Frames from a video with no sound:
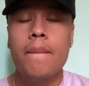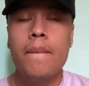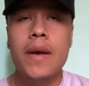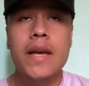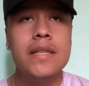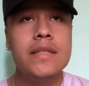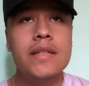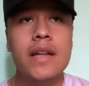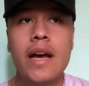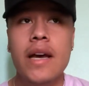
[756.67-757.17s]

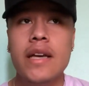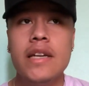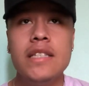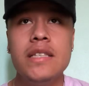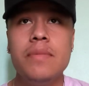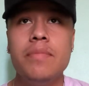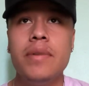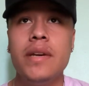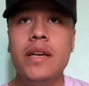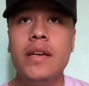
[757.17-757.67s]
It's not
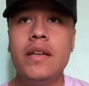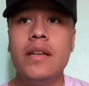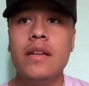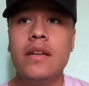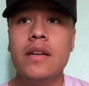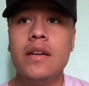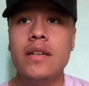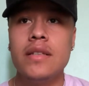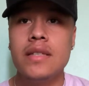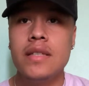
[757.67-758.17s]
easy
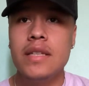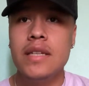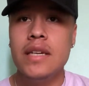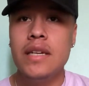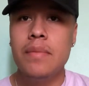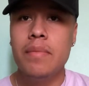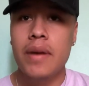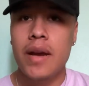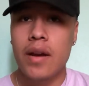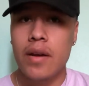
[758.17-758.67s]
being a
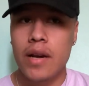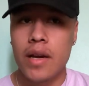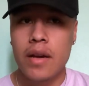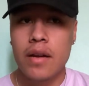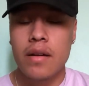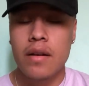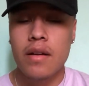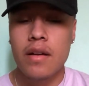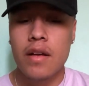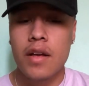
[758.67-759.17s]
teen
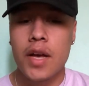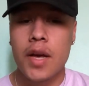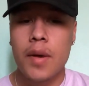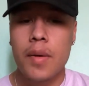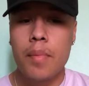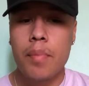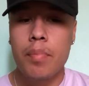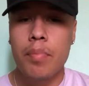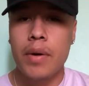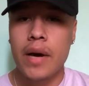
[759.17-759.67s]
parent,
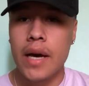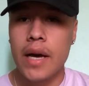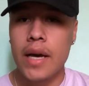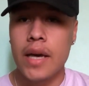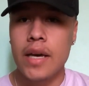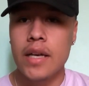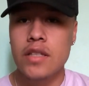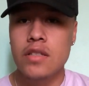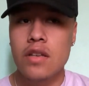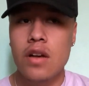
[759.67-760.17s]

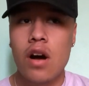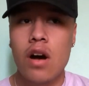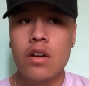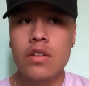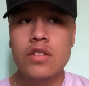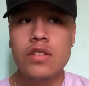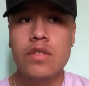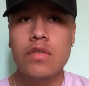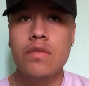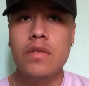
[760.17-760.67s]
but it's
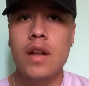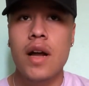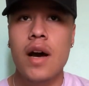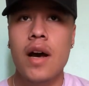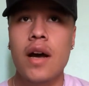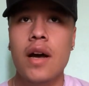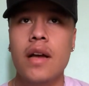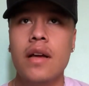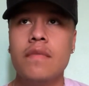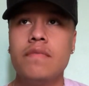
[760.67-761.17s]
also
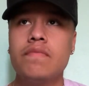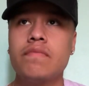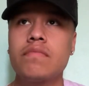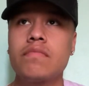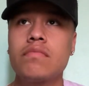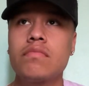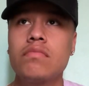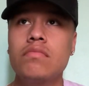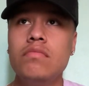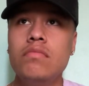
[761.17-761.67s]
not
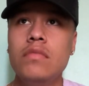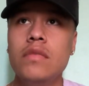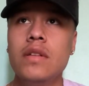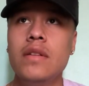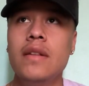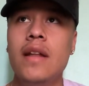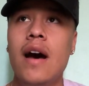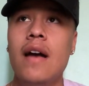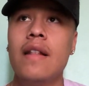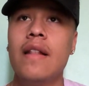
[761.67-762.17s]

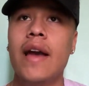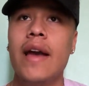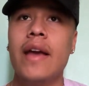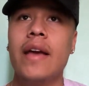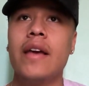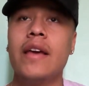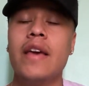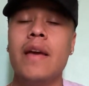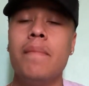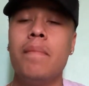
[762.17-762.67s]

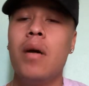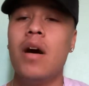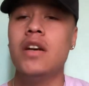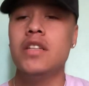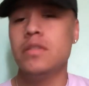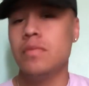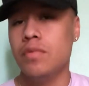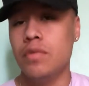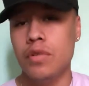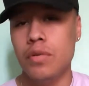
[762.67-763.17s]
like
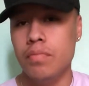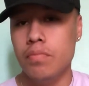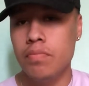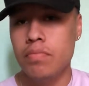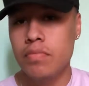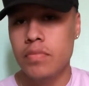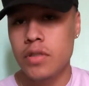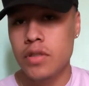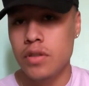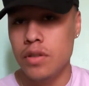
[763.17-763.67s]
impossible
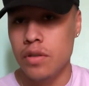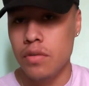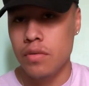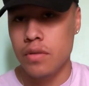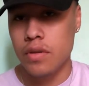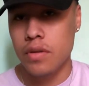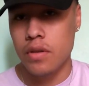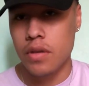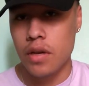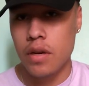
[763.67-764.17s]
to do
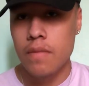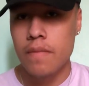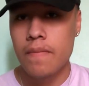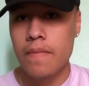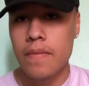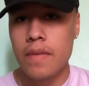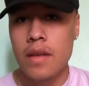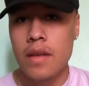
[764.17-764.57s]
it, you know.